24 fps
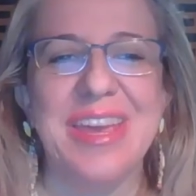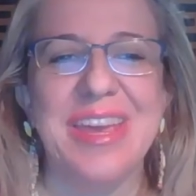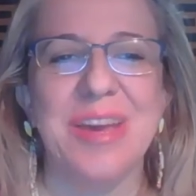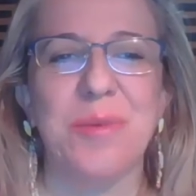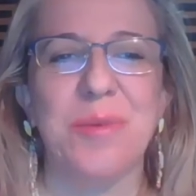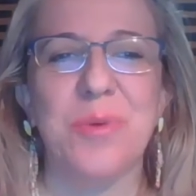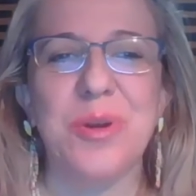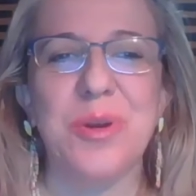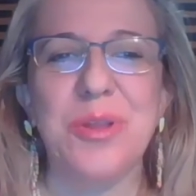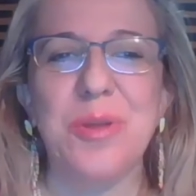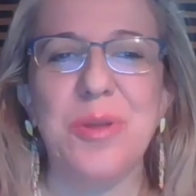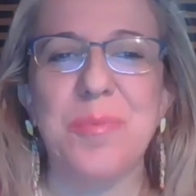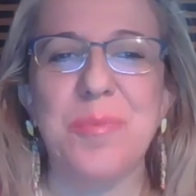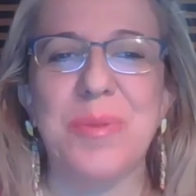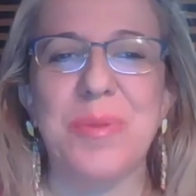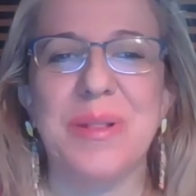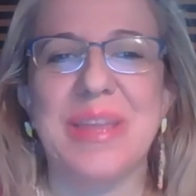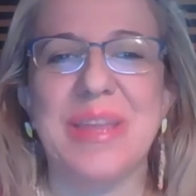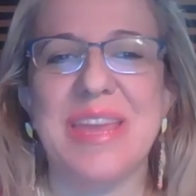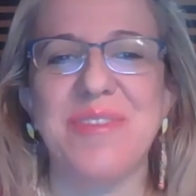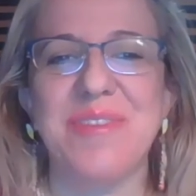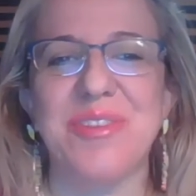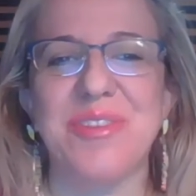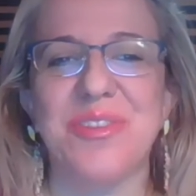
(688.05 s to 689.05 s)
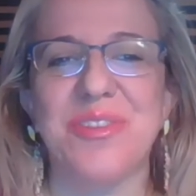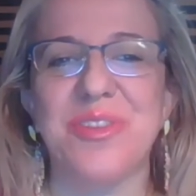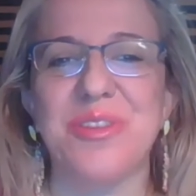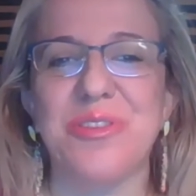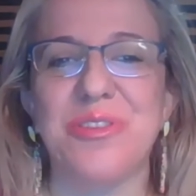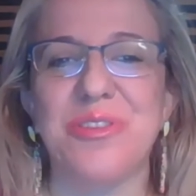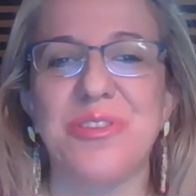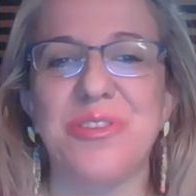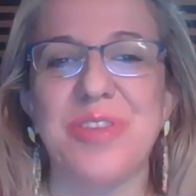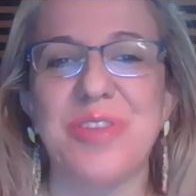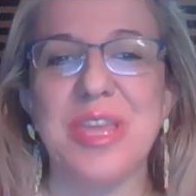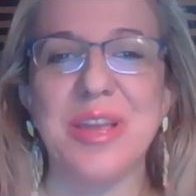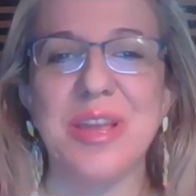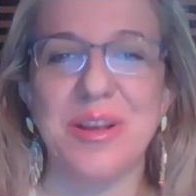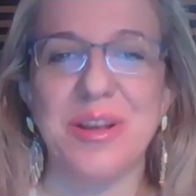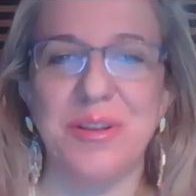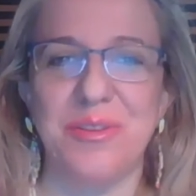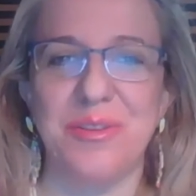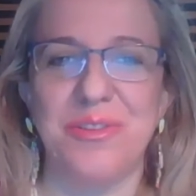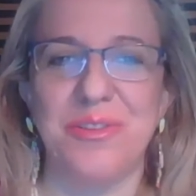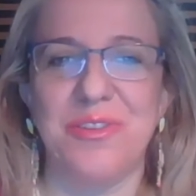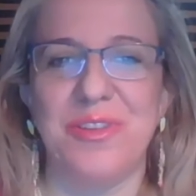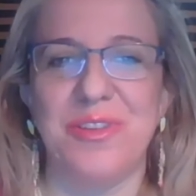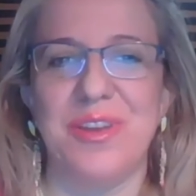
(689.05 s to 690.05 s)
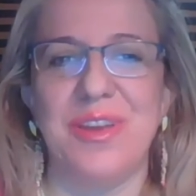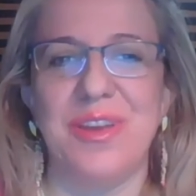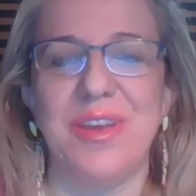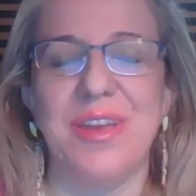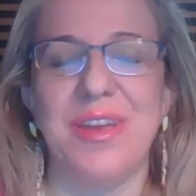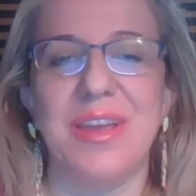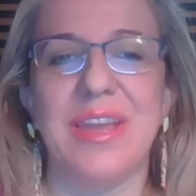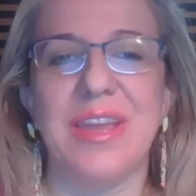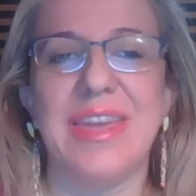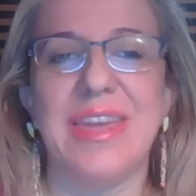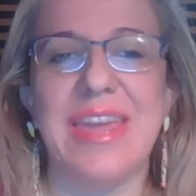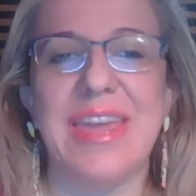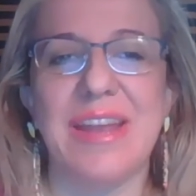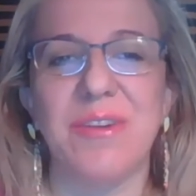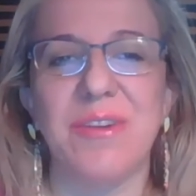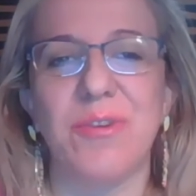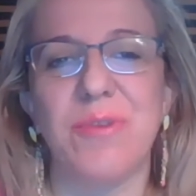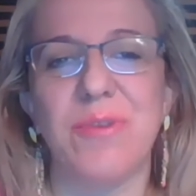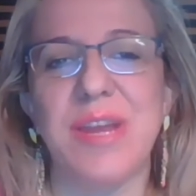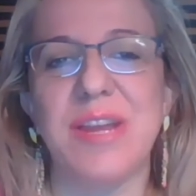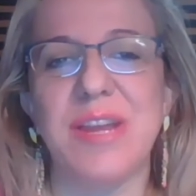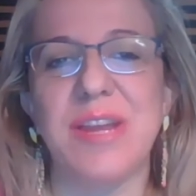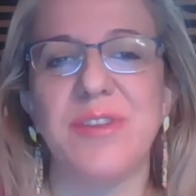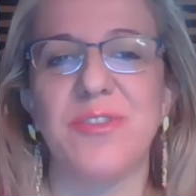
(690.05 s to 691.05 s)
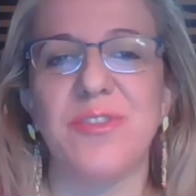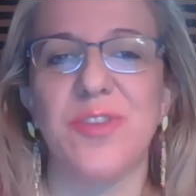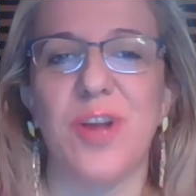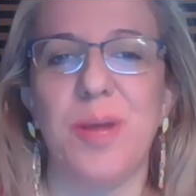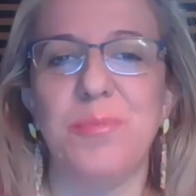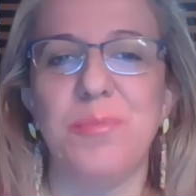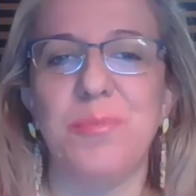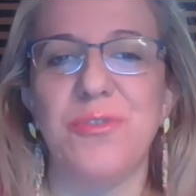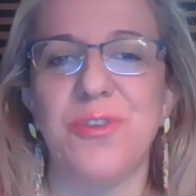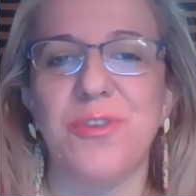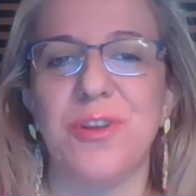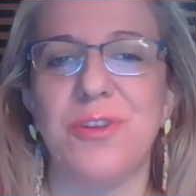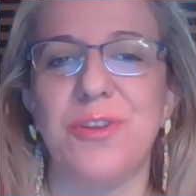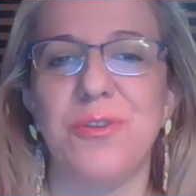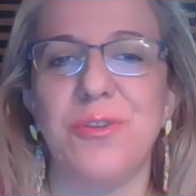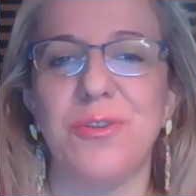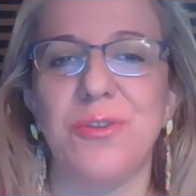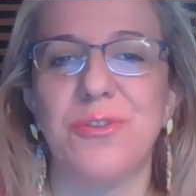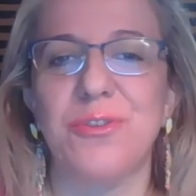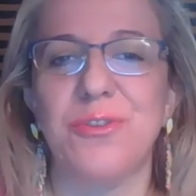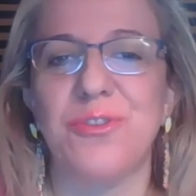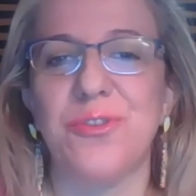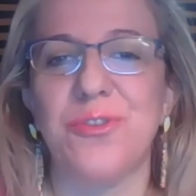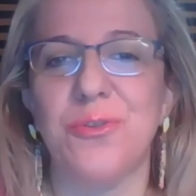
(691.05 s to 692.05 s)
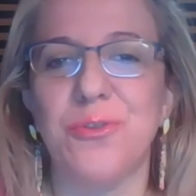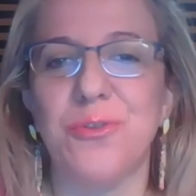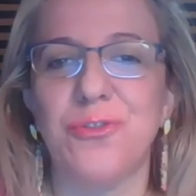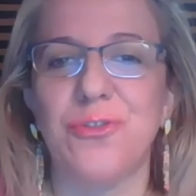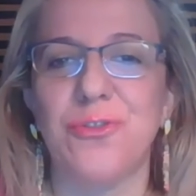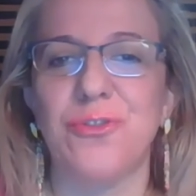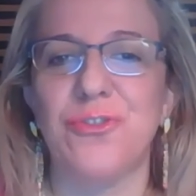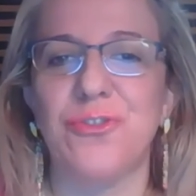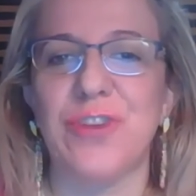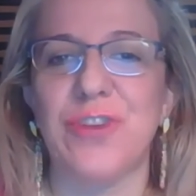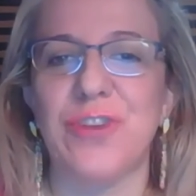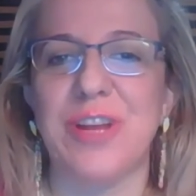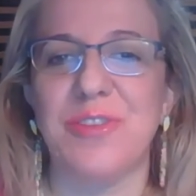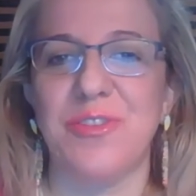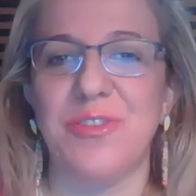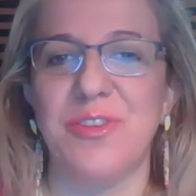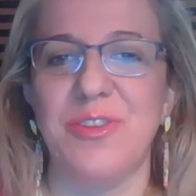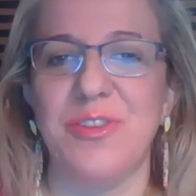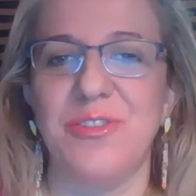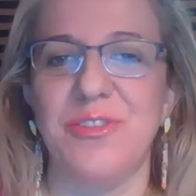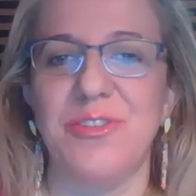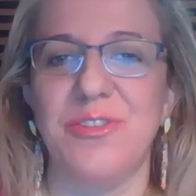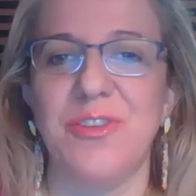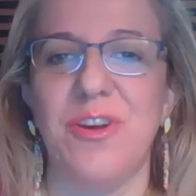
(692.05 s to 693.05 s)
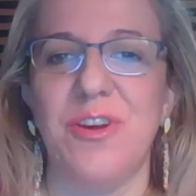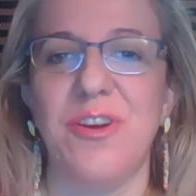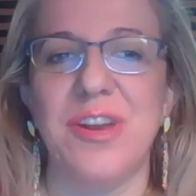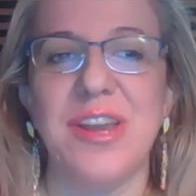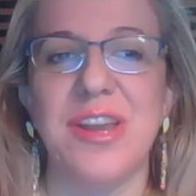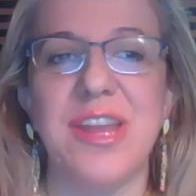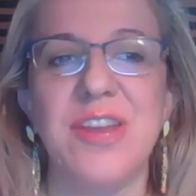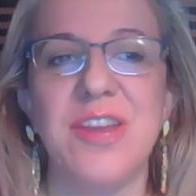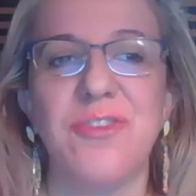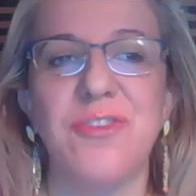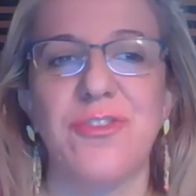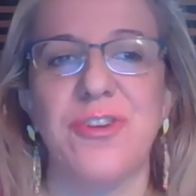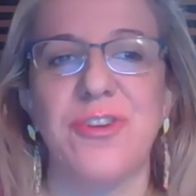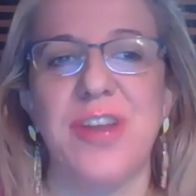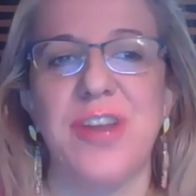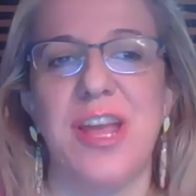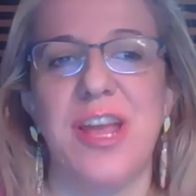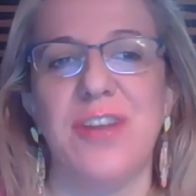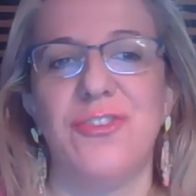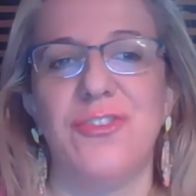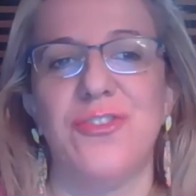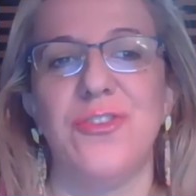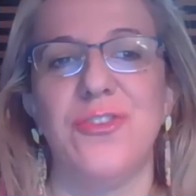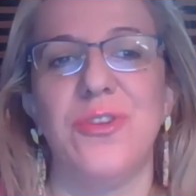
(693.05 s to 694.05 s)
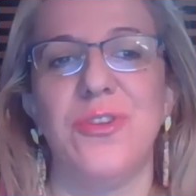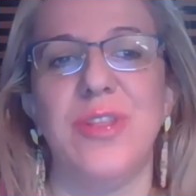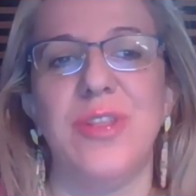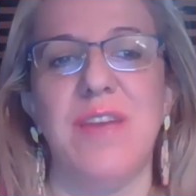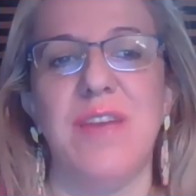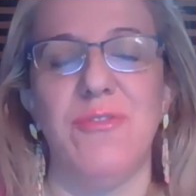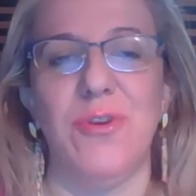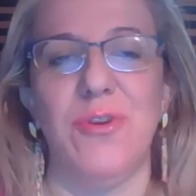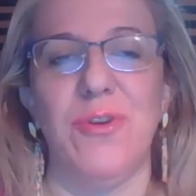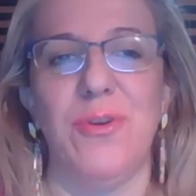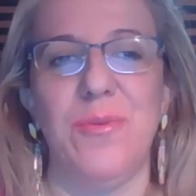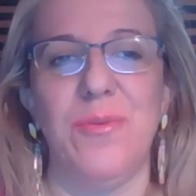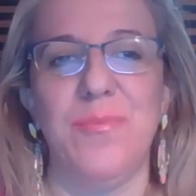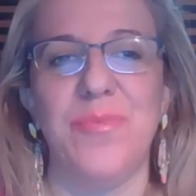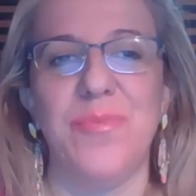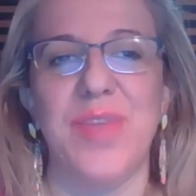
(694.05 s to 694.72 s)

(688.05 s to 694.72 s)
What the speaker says: What do you believe is the single greatest obstacle to social justice on an international level?